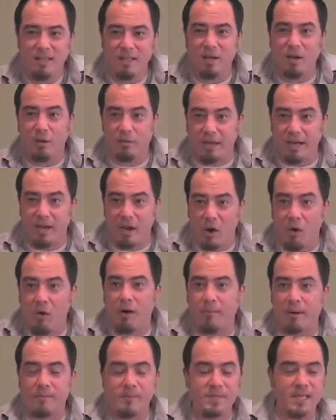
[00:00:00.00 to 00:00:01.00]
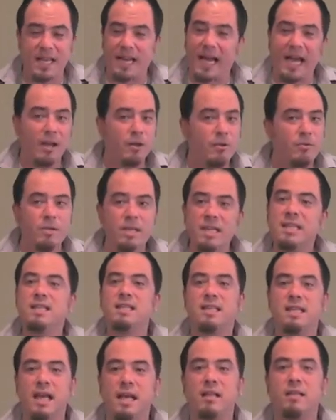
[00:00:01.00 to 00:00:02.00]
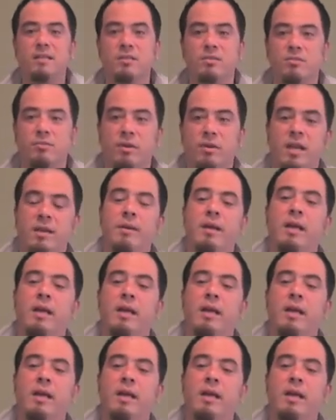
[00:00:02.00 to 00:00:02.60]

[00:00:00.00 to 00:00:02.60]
They know I'm upset. I don't need to yell and scream.